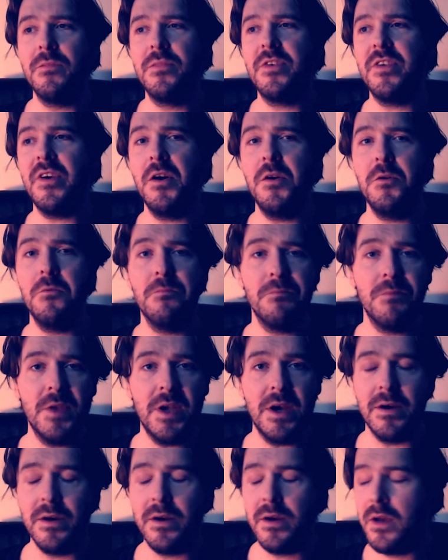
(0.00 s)
So
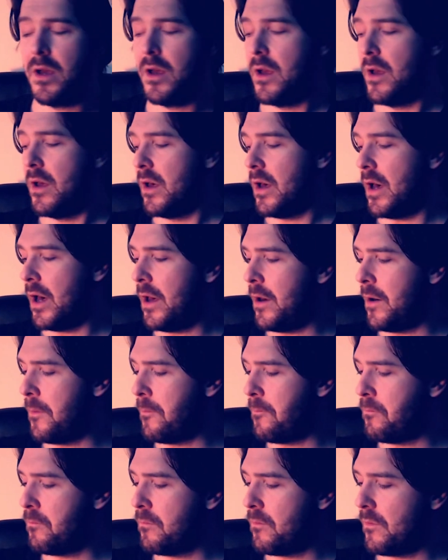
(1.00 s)
yeah,
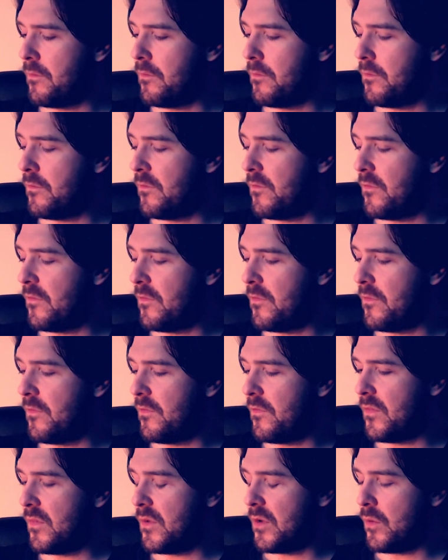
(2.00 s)

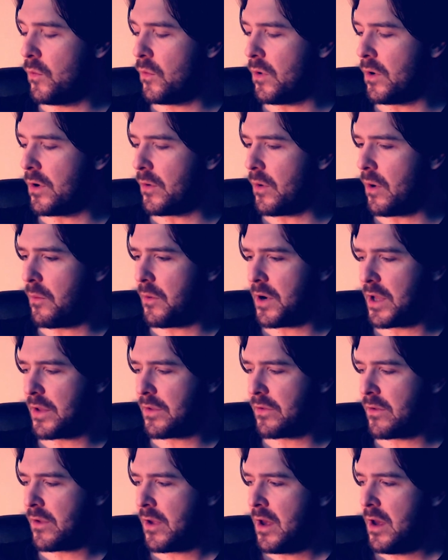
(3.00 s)
what do I want to,
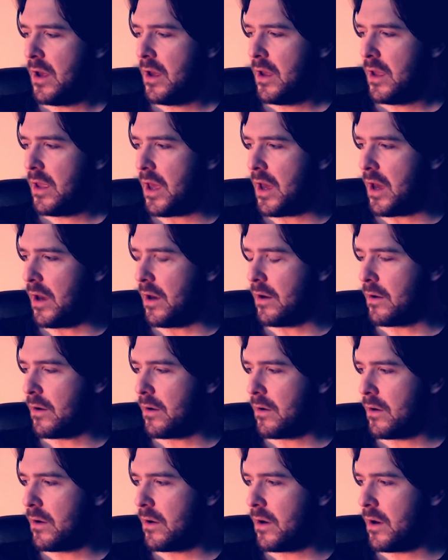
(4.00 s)
yeah,
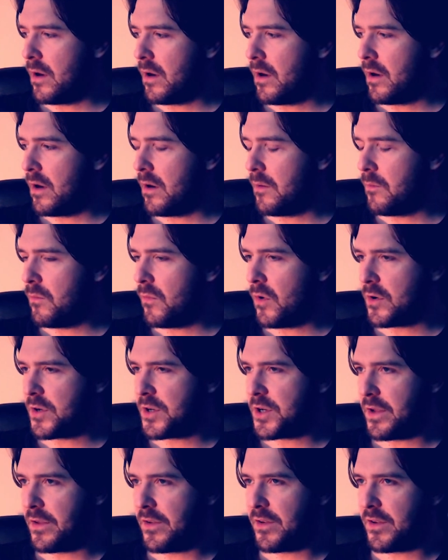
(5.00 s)
what
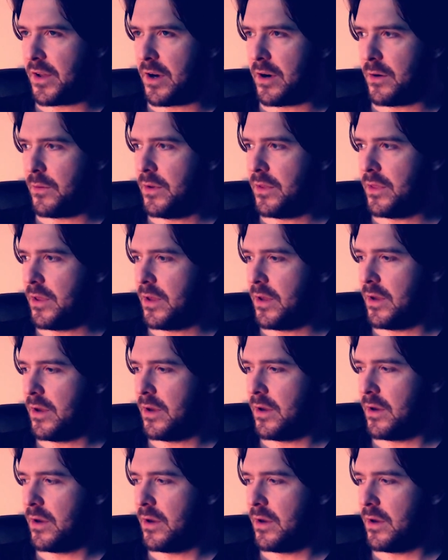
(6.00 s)
should I start with?